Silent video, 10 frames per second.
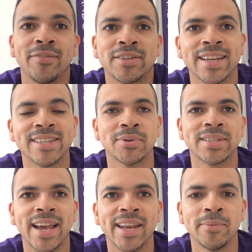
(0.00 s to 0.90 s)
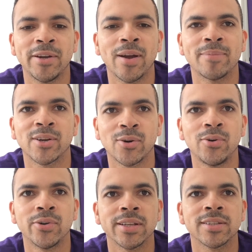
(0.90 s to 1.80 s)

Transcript: obviously, into his head, and we grabbed a corner.